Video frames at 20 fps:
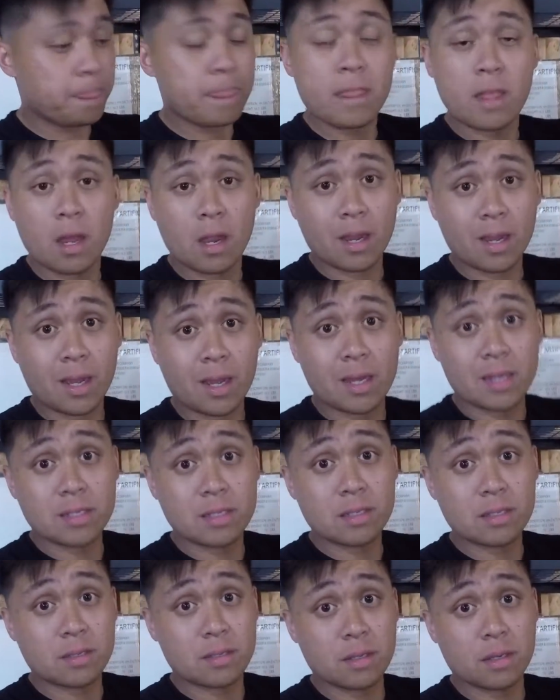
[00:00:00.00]
Alright guys,
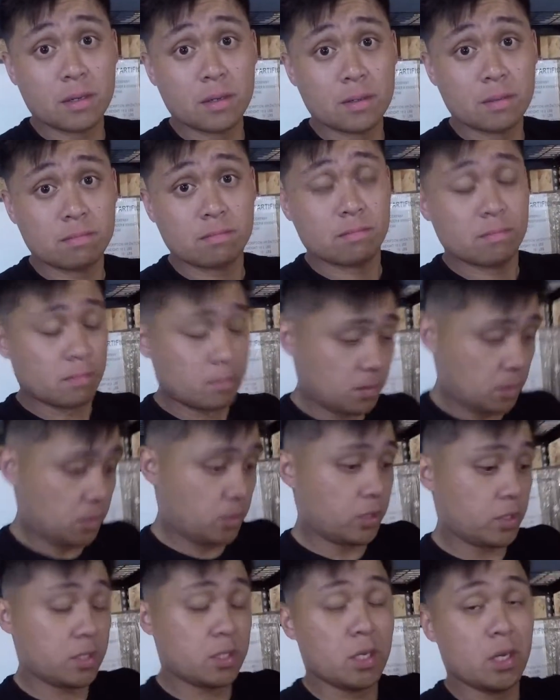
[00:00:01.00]
so as you
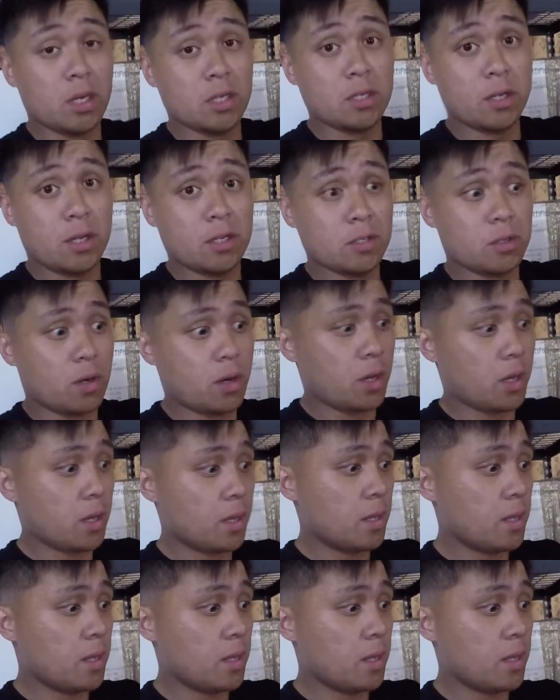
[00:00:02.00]
can tell I changed already,